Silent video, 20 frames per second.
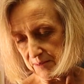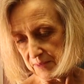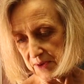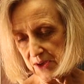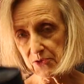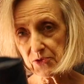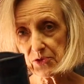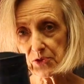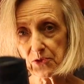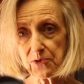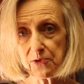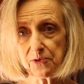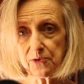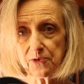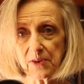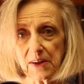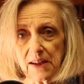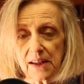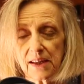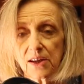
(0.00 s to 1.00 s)
But if you
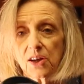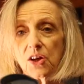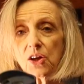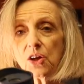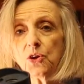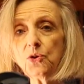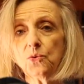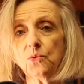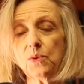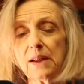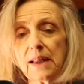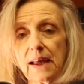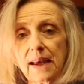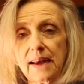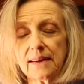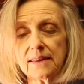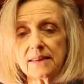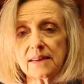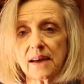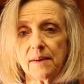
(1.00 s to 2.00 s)
fill it, you will
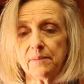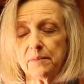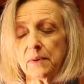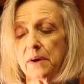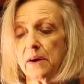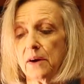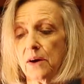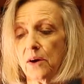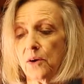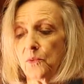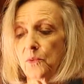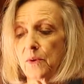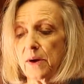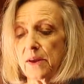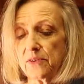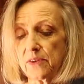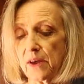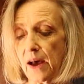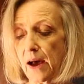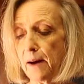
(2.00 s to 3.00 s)
end up
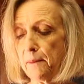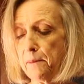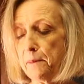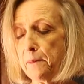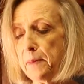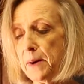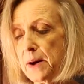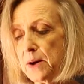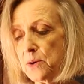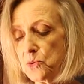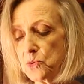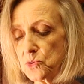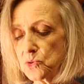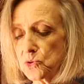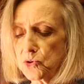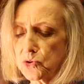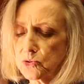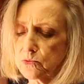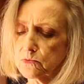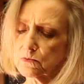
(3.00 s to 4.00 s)
with about
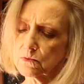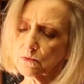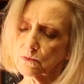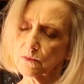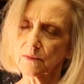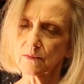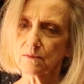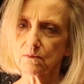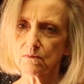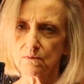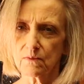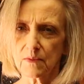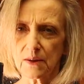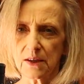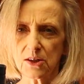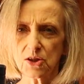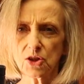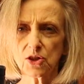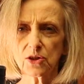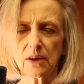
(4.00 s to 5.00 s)

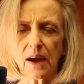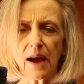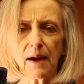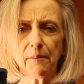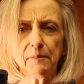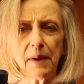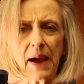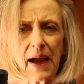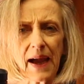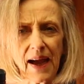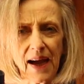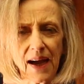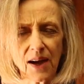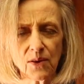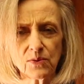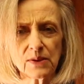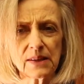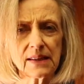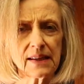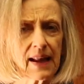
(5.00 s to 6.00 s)
1.5
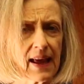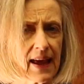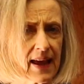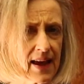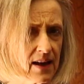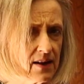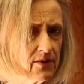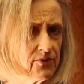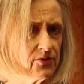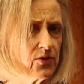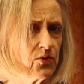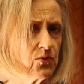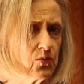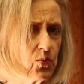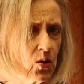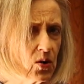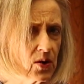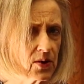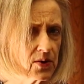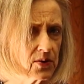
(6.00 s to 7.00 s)
pounds of
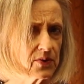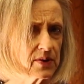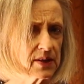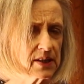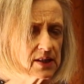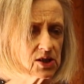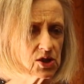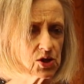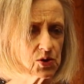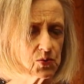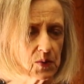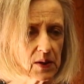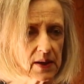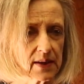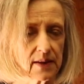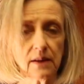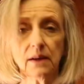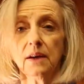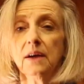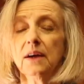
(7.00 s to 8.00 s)
water in each
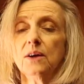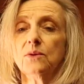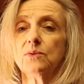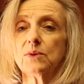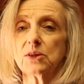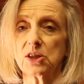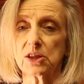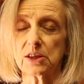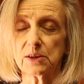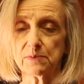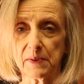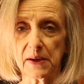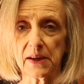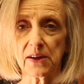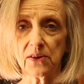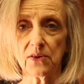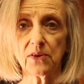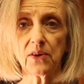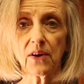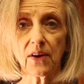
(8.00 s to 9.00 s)
one, which is
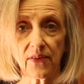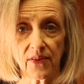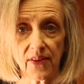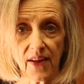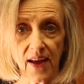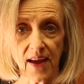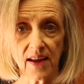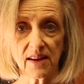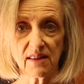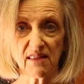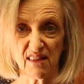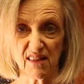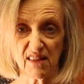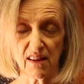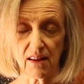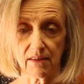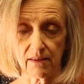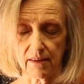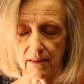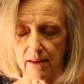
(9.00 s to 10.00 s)
better than
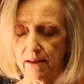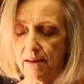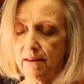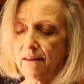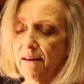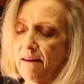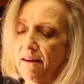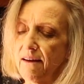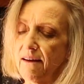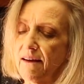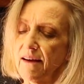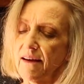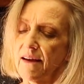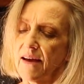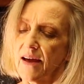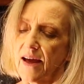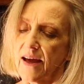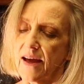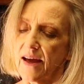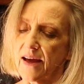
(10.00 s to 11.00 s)
nothing.
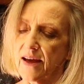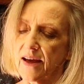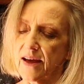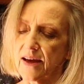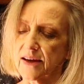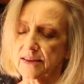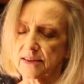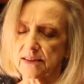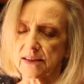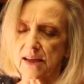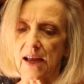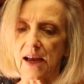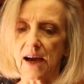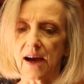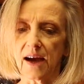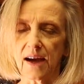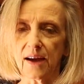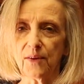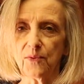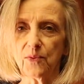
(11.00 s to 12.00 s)
And
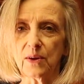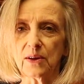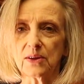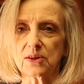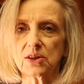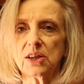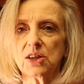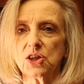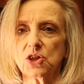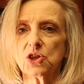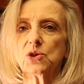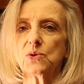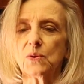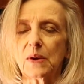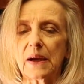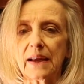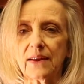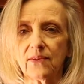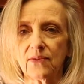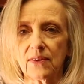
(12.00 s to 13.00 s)
I will teach
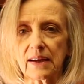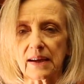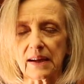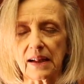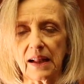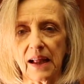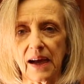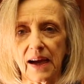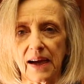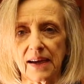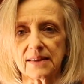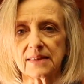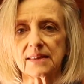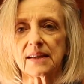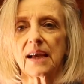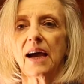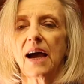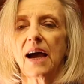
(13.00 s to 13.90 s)
you in the class